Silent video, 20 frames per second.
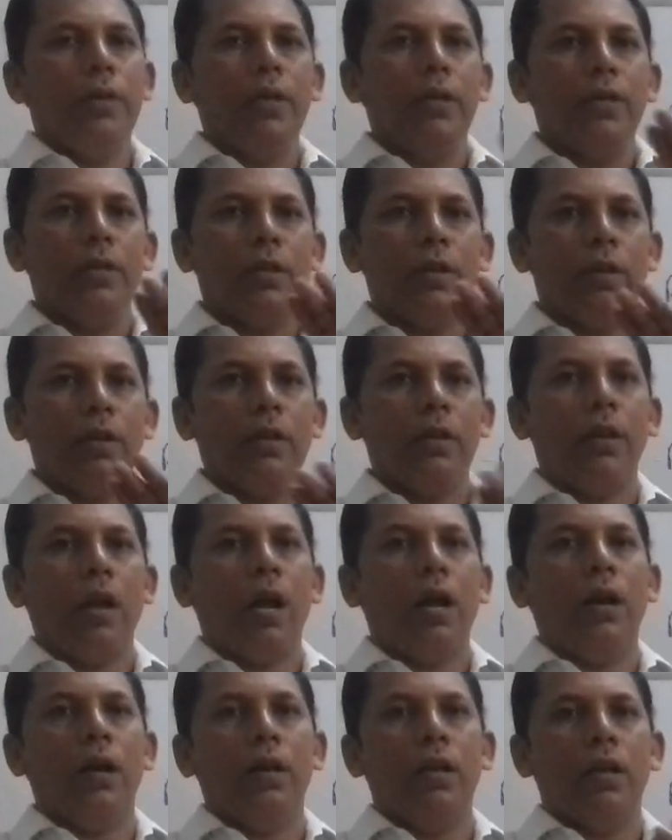in the
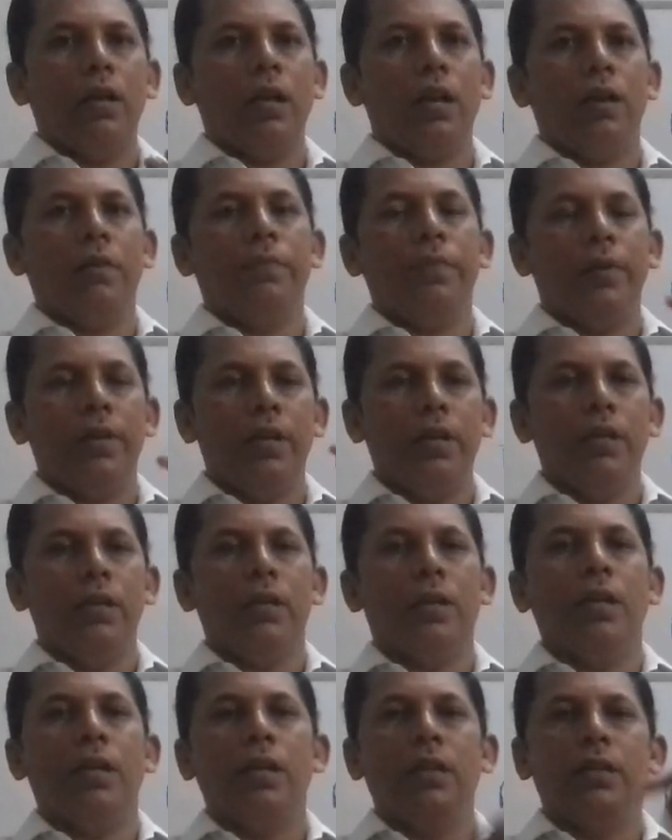order of
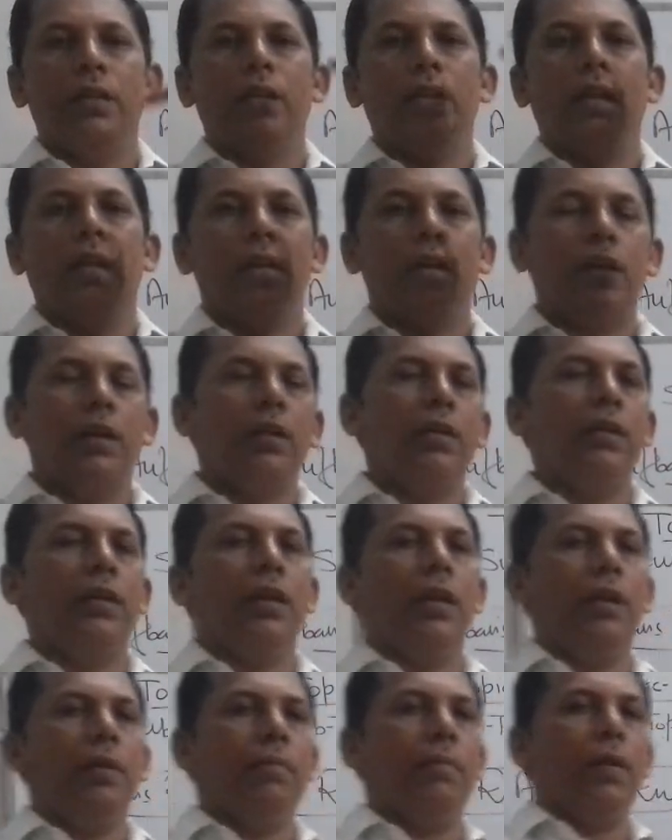increasing
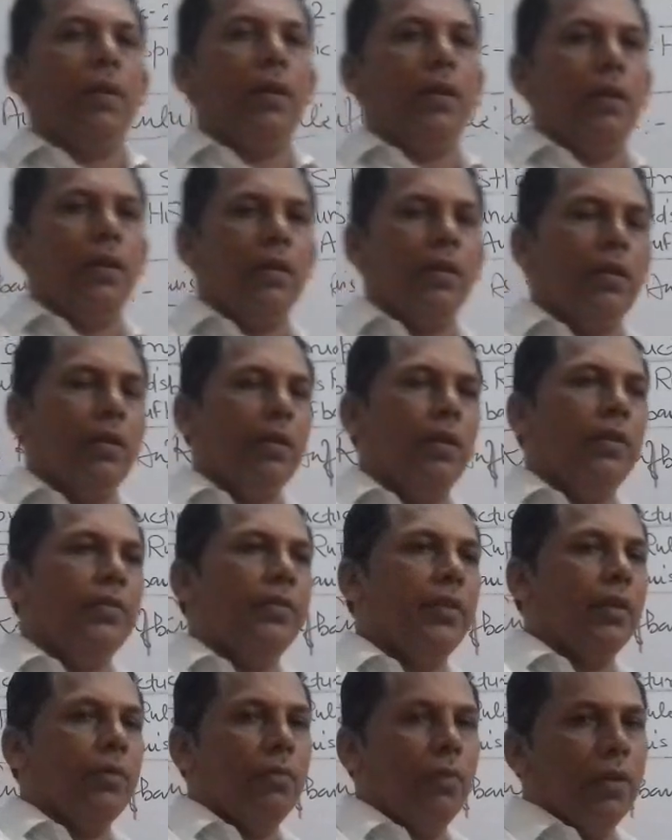energy level.
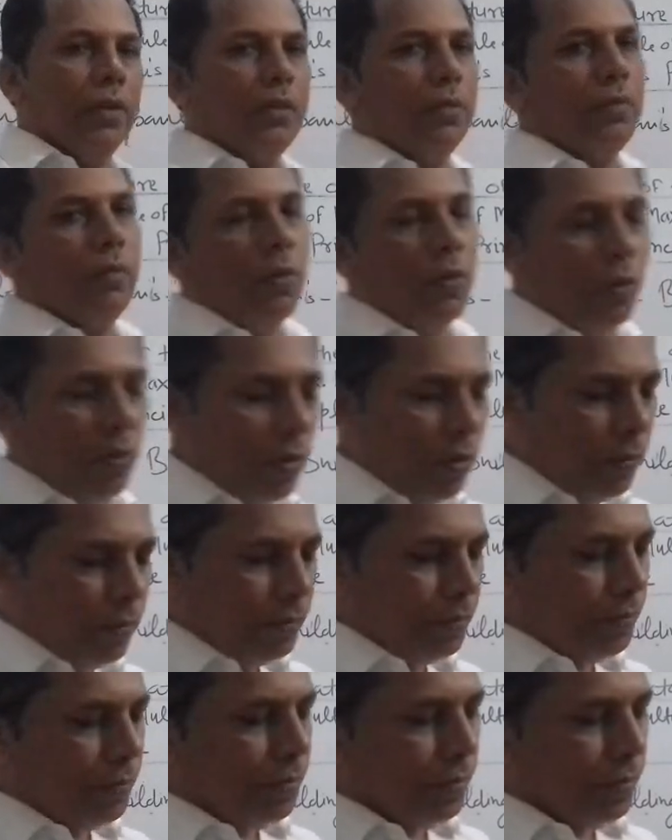Listen once more.